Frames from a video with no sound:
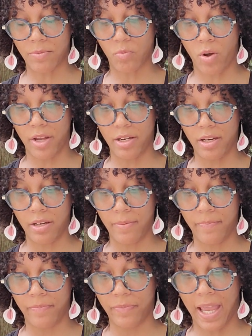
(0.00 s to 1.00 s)
one
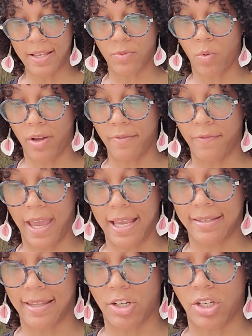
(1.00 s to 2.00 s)

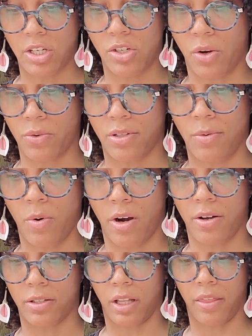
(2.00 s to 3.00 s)
face that she shows the
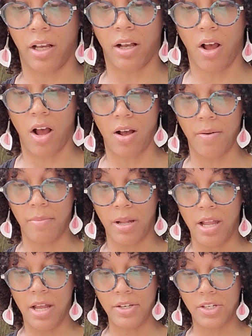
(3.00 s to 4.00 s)
world, the calm,
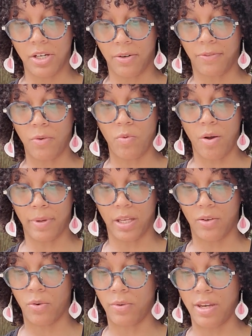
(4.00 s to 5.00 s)
cheerful
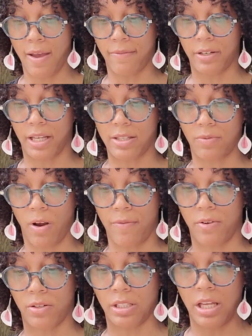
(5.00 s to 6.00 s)
woman who never gets
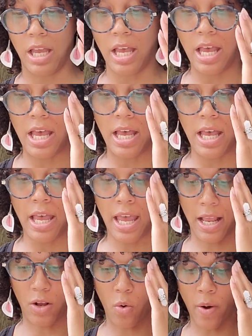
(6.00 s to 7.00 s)
ruffled,
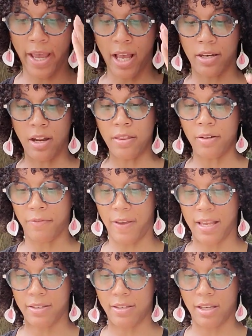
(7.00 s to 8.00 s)
and quite another
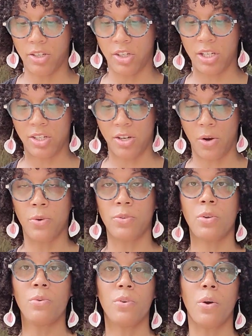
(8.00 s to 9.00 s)
face she
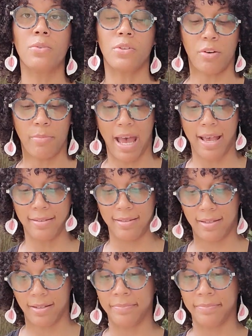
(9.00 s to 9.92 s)
shows who knows her best.